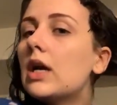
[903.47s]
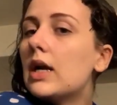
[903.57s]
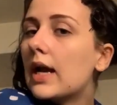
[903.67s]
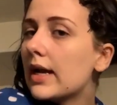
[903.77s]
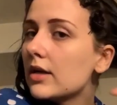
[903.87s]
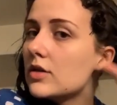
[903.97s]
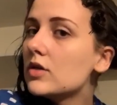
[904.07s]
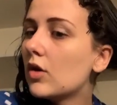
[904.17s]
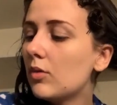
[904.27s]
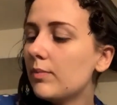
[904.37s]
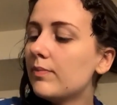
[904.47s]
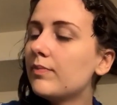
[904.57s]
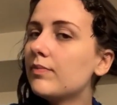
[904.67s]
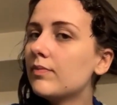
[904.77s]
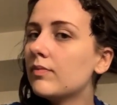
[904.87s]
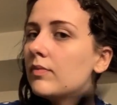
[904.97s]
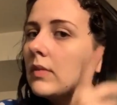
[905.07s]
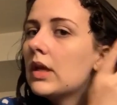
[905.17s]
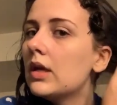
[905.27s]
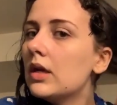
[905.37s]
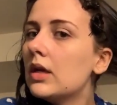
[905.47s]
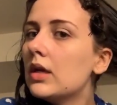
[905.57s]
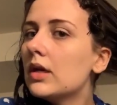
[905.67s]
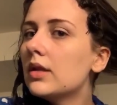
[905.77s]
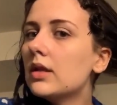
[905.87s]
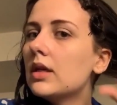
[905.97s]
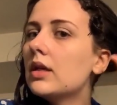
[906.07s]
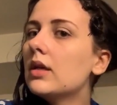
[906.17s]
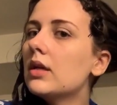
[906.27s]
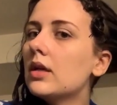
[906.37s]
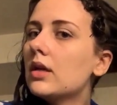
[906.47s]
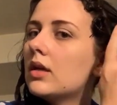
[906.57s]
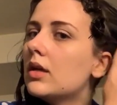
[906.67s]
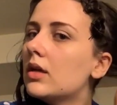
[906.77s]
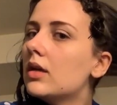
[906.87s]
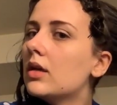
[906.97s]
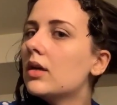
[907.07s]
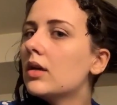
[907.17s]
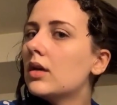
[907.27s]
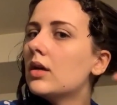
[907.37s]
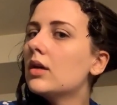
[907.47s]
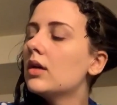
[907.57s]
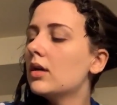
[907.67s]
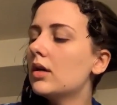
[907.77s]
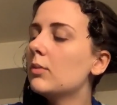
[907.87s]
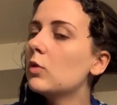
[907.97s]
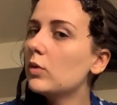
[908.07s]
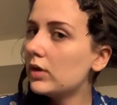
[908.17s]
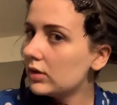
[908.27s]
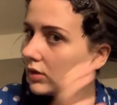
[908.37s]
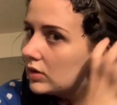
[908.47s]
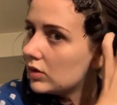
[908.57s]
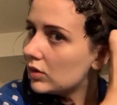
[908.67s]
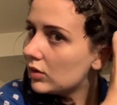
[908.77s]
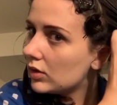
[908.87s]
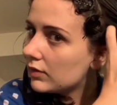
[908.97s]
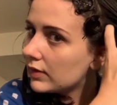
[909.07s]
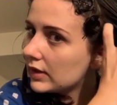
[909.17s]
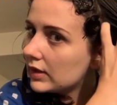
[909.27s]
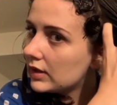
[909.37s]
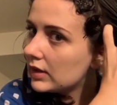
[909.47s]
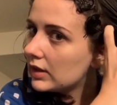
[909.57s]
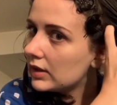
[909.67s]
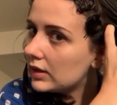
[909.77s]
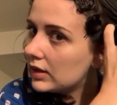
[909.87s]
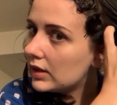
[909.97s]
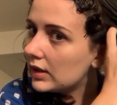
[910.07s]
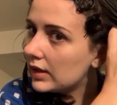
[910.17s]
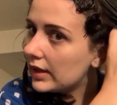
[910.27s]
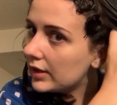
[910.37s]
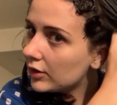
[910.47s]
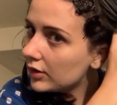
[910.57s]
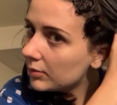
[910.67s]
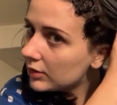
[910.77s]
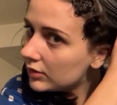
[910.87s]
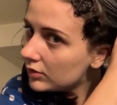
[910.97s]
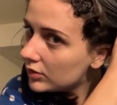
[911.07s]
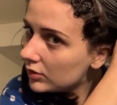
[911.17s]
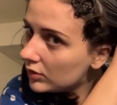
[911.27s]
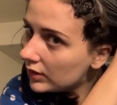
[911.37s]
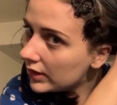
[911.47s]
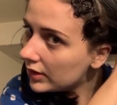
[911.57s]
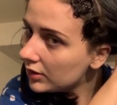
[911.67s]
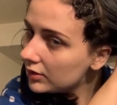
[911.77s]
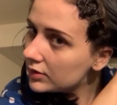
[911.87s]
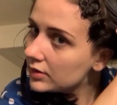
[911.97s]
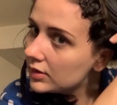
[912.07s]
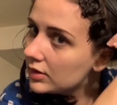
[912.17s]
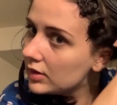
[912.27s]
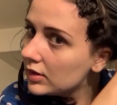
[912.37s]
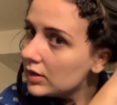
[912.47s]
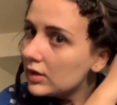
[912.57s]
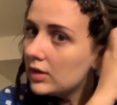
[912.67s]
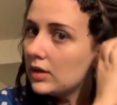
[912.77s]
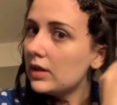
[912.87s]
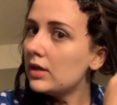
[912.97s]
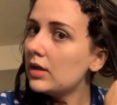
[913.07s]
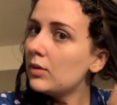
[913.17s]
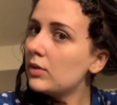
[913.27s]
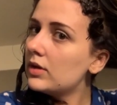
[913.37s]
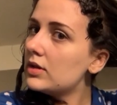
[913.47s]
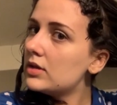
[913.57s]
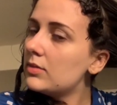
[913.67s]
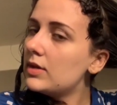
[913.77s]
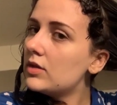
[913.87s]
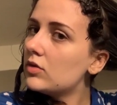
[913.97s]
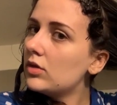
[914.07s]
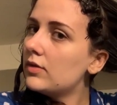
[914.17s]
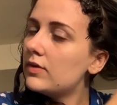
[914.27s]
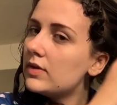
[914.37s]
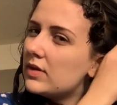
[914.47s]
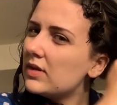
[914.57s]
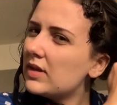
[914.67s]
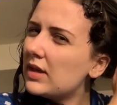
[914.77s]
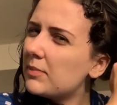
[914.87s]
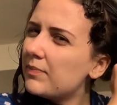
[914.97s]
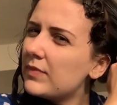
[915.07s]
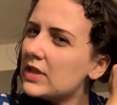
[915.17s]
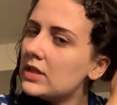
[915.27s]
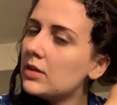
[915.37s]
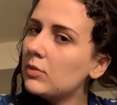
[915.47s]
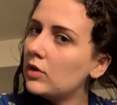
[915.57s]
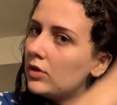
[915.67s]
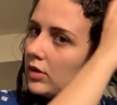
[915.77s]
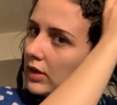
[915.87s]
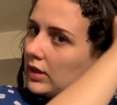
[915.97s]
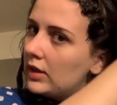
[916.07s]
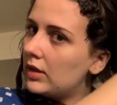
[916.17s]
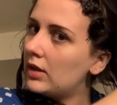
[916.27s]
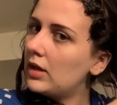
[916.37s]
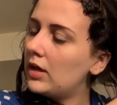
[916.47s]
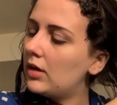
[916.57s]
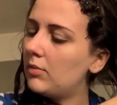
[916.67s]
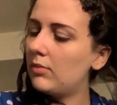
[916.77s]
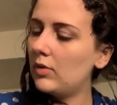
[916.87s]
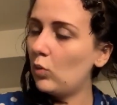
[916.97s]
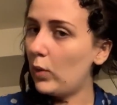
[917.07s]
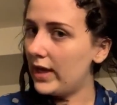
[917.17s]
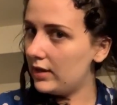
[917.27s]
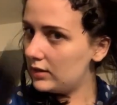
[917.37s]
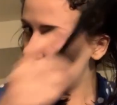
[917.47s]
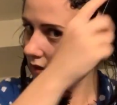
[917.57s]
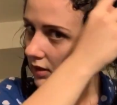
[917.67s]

like so. And then I'm going to find the layer. I'm going to do 2 layers. And I want these to be sort of like similar in weight.